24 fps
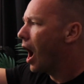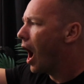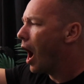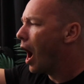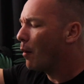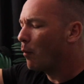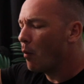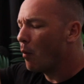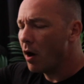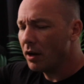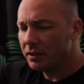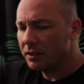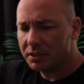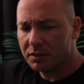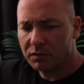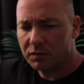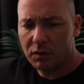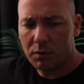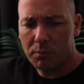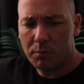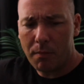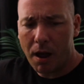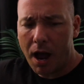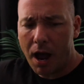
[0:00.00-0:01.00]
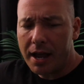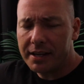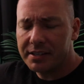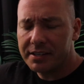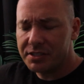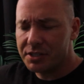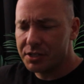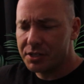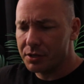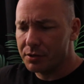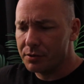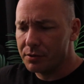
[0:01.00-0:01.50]
I want to
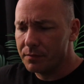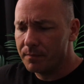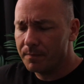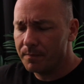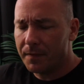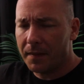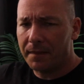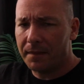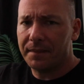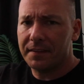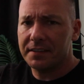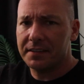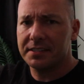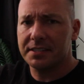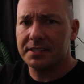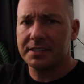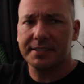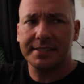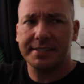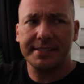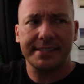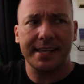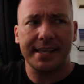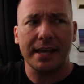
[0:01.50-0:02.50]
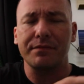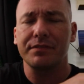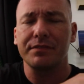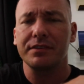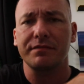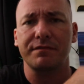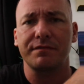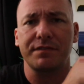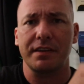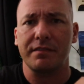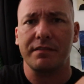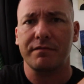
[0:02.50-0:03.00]
remind you that this is 7
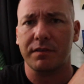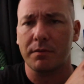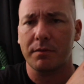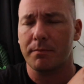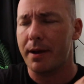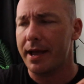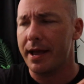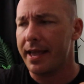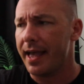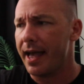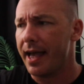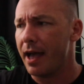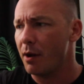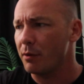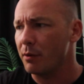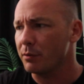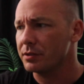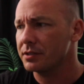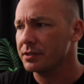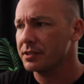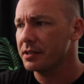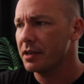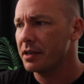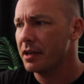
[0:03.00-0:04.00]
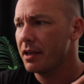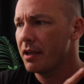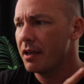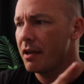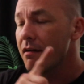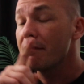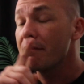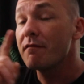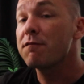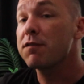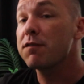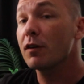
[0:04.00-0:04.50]
feet from my house.
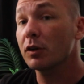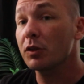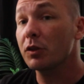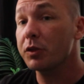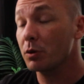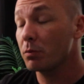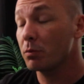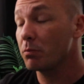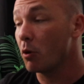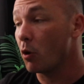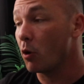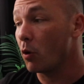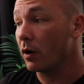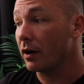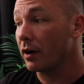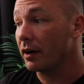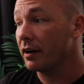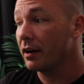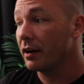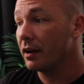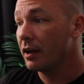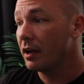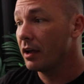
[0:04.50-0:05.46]
Furthermore,